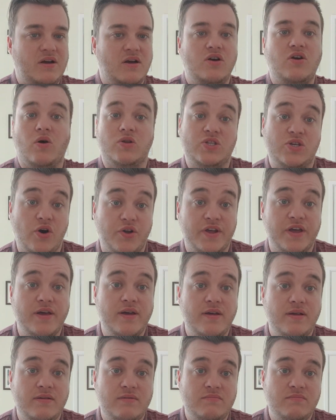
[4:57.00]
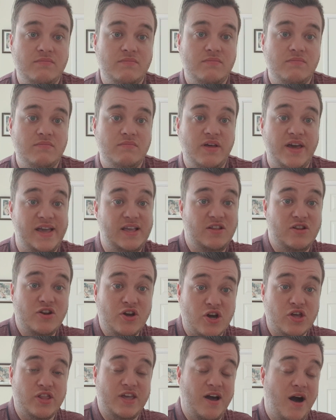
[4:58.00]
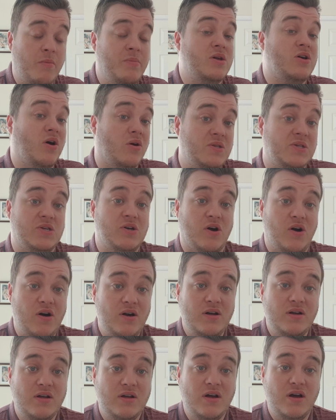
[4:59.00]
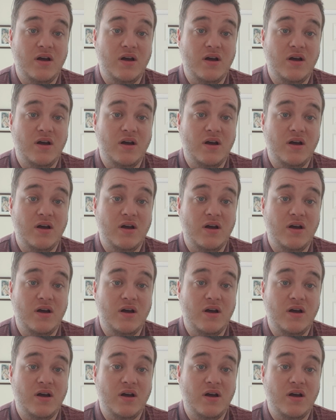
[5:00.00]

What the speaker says: God's got it. Look at the army God's got.